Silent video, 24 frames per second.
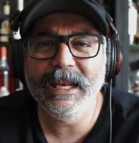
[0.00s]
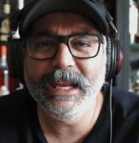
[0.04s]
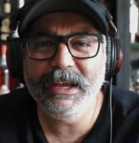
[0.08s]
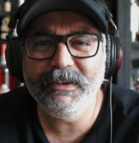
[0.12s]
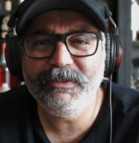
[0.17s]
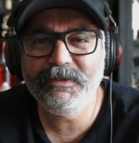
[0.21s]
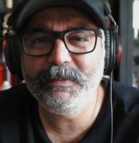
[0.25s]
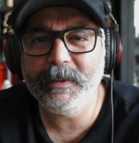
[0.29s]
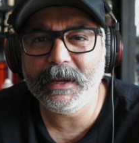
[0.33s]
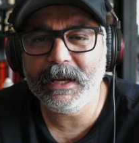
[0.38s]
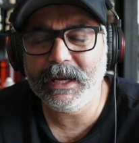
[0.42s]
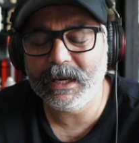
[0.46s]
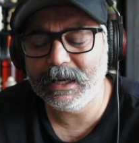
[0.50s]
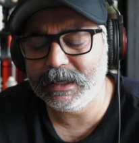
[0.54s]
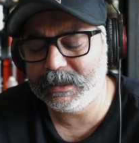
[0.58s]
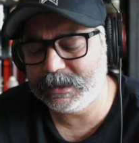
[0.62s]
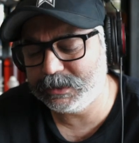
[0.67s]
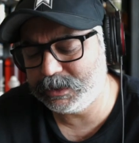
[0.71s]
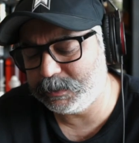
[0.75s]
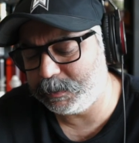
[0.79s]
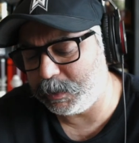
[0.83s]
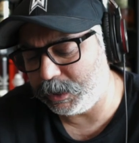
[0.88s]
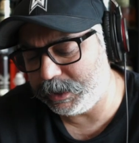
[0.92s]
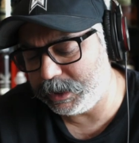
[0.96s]
leaves me a little
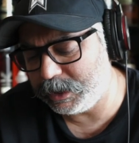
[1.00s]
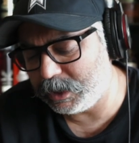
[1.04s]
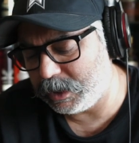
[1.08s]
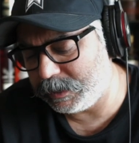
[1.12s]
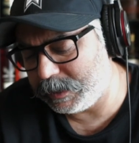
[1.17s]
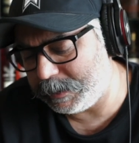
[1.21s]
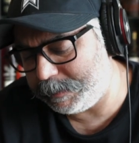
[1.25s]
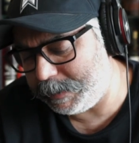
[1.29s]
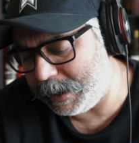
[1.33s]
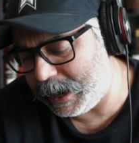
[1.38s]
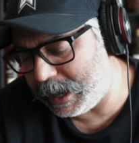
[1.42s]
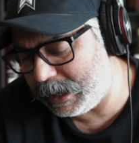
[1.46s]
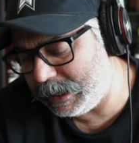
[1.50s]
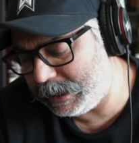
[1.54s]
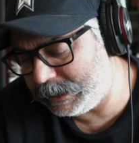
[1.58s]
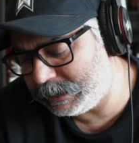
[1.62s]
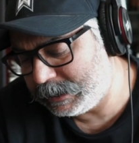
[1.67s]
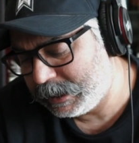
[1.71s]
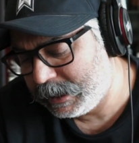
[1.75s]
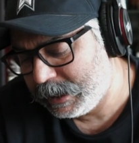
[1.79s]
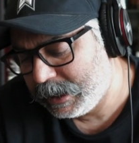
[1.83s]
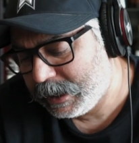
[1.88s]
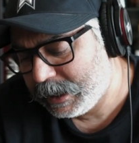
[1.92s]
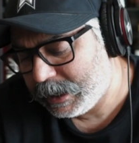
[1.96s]
disappointed on the
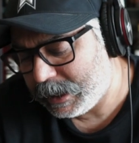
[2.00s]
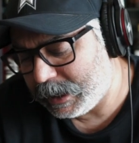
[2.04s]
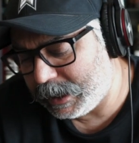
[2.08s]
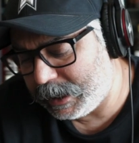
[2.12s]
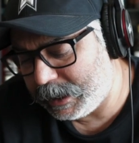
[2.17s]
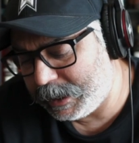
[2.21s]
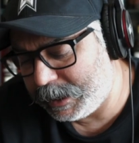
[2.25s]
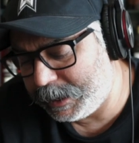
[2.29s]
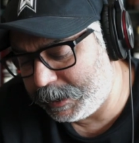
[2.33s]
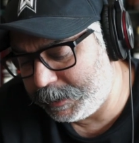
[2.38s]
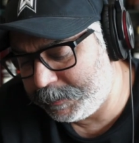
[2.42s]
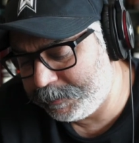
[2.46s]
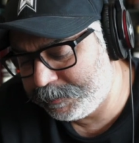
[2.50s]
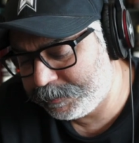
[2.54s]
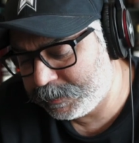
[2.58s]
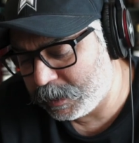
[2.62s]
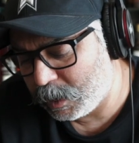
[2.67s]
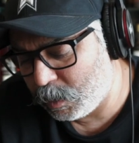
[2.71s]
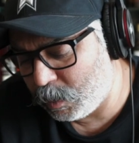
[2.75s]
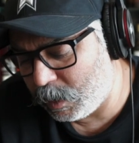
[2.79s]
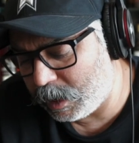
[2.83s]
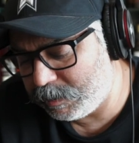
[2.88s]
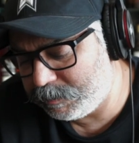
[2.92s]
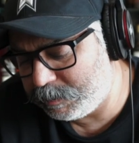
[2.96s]
palate. Um,
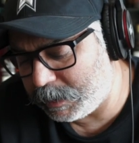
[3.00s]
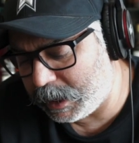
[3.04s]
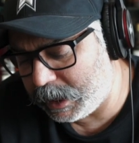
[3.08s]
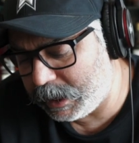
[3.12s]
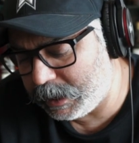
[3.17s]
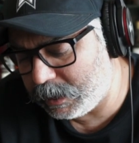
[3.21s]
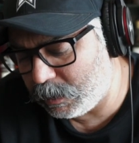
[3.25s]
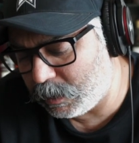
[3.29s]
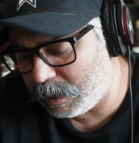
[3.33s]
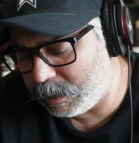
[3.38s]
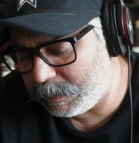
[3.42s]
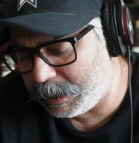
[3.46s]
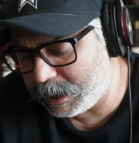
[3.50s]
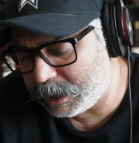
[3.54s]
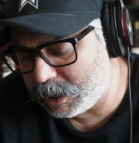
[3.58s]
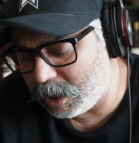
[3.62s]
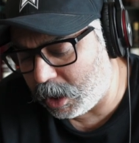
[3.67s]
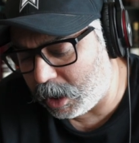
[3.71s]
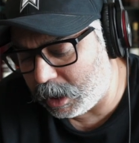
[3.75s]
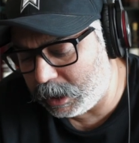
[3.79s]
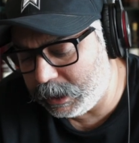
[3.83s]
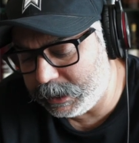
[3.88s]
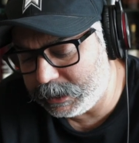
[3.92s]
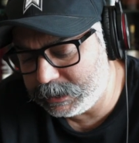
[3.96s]
one of my one of my
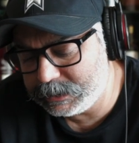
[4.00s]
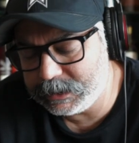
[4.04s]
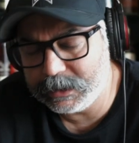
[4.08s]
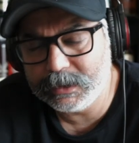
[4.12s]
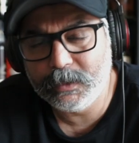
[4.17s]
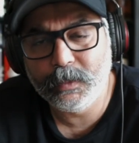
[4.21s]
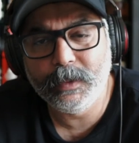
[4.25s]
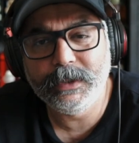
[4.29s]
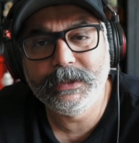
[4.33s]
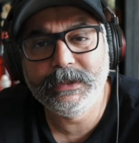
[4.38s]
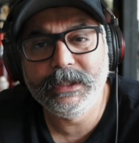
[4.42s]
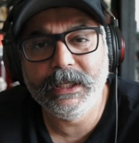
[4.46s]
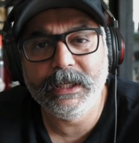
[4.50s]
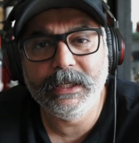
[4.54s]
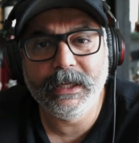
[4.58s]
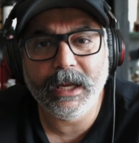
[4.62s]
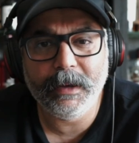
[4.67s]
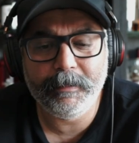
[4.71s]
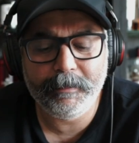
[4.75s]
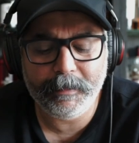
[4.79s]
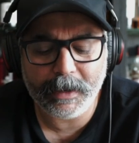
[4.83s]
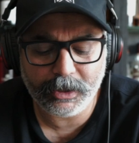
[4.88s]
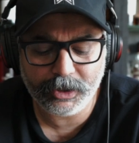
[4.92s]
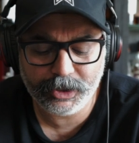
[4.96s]
colleagues in the whiskey
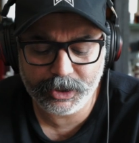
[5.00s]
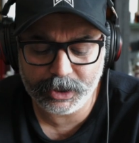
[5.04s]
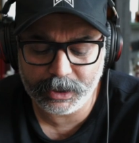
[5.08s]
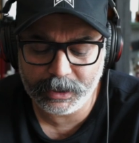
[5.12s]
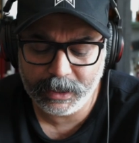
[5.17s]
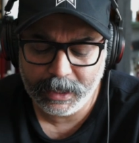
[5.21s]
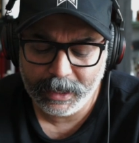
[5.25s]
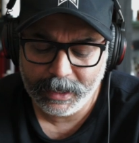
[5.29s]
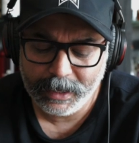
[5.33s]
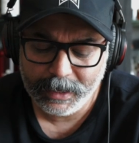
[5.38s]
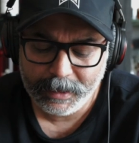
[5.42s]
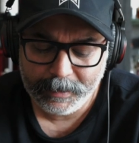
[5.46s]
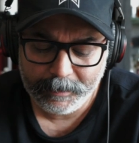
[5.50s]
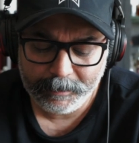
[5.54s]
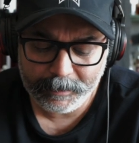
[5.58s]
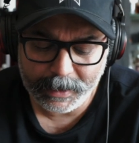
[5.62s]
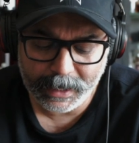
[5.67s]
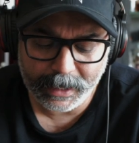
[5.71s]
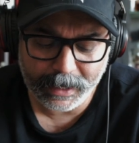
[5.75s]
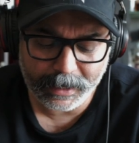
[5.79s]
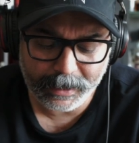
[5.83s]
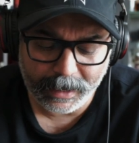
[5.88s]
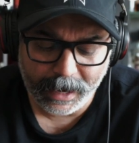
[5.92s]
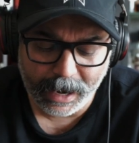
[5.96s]
club mentioned,
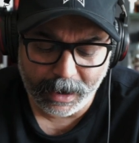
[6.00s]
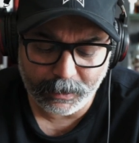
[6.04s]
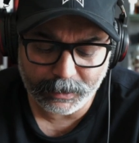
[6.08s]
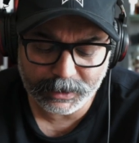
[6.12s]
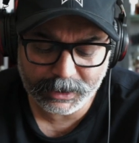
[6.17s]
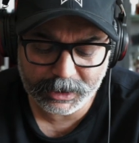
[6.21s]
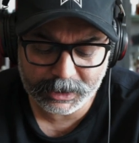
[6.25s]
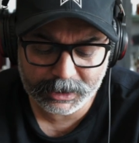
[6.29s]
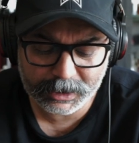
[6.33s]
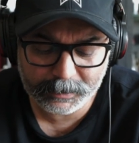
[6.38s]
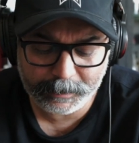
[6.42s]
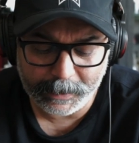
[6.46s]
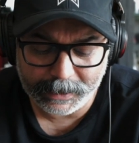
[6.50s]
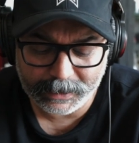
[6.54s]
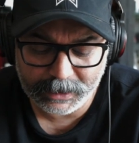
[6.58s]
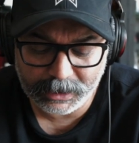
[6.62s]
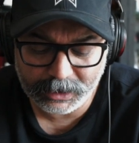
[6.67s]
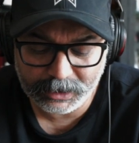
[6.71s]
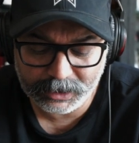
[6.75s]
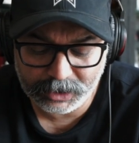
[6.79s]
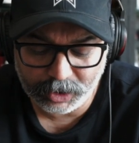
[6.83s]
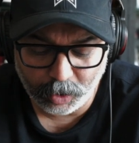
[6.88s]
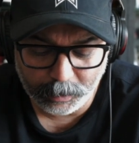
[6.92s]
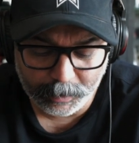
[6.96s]
"Man, I was
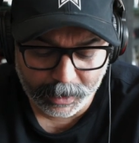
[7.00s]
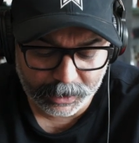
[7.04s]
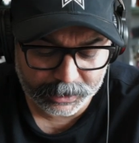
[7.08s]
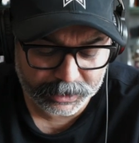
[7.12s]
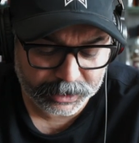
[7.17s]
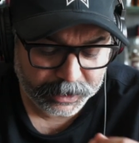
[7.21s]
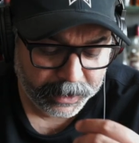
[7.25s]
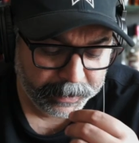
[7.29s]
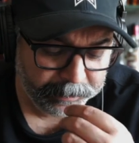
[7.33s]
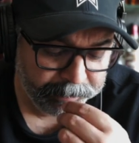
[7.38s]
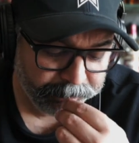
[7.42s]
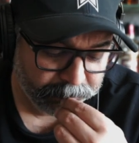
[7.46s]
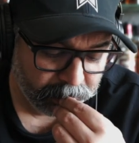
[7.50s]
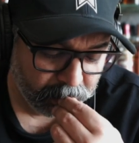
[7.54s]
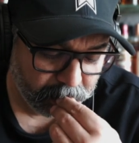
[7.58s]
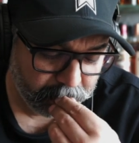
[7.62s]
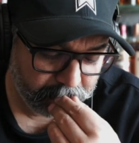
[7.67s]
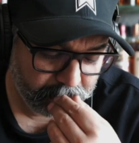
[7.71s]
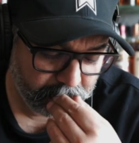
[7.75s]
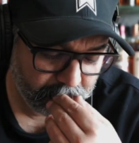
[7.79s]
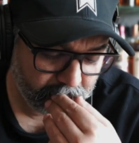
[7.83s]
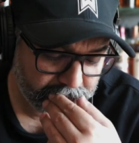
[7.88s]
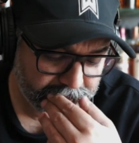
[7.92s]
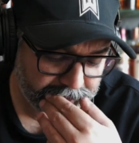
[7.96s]
expecting so much."
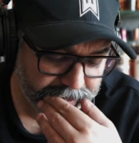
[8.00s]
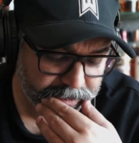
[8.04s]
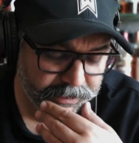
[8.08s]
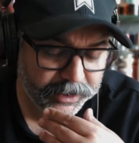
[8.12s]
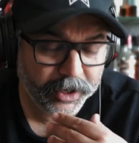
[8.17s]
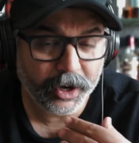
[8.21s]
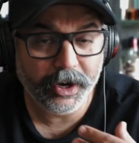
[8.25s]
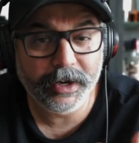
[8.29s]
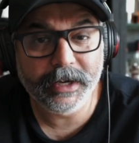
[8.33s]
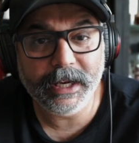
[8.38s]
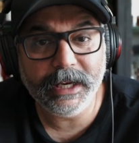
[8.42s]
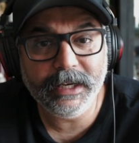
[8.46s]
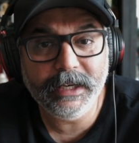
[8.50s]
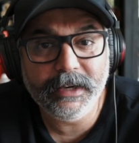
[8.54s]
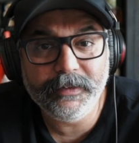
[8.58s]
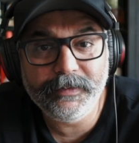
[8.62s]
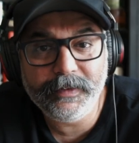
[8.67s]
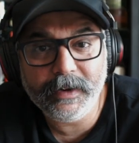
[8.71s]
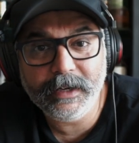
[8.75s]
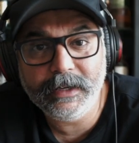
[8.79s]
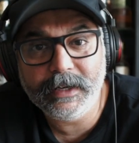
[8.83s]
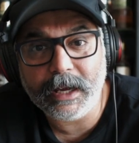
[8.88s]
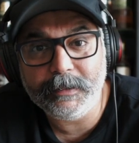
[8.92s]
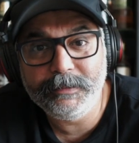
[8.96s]
You know, there's 13
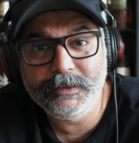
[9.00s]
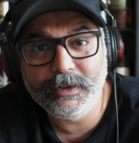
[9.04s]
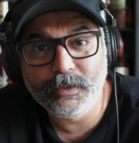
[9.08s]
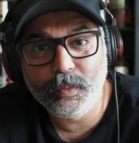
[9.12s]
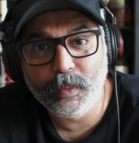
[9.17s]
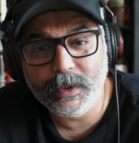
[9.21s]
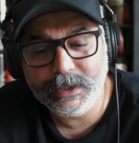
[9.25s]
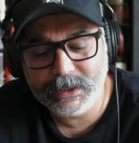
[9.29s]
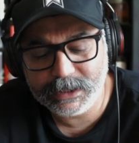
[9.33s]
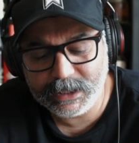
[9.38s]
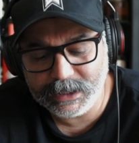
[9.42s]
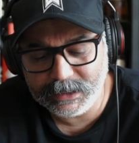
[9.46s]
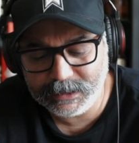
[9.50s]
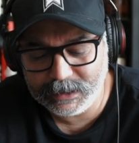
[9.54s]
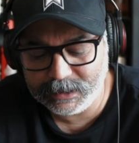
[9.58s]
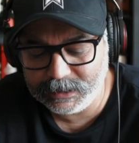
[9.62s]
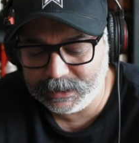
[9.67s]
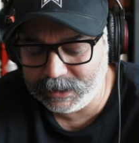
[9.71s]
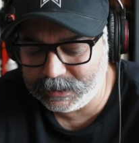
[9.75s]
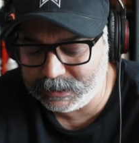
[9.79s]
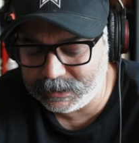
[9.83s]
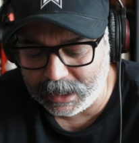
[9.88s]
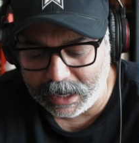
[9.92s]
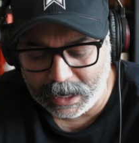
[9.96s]
different types of whiskeys in
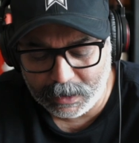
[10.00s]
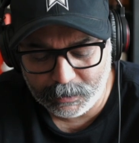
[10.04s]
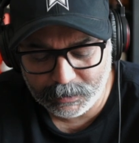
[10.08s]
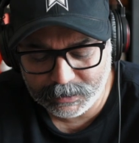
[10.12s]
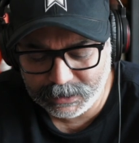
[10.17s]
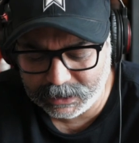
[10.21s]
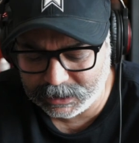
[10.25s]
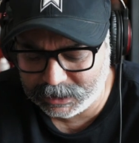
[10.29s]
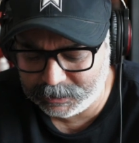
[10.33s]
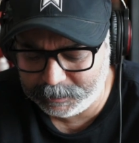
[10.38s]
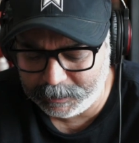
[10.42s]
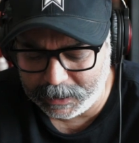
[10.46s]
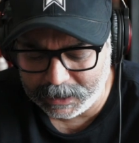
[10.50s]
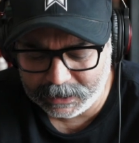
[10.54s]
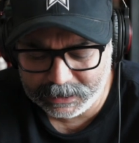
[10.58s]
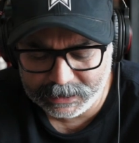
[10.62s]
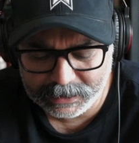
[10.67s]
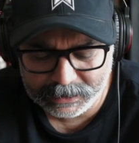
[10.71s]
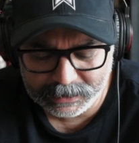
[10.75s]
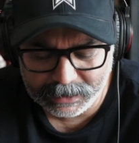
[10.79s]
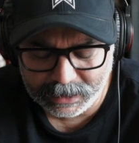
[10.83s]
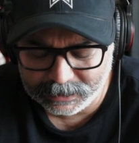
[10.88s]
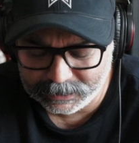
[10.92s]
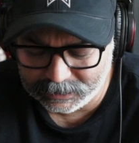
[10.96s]
this. I was
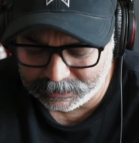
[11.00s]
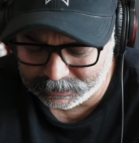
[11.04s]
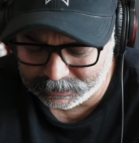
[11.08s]
expecting like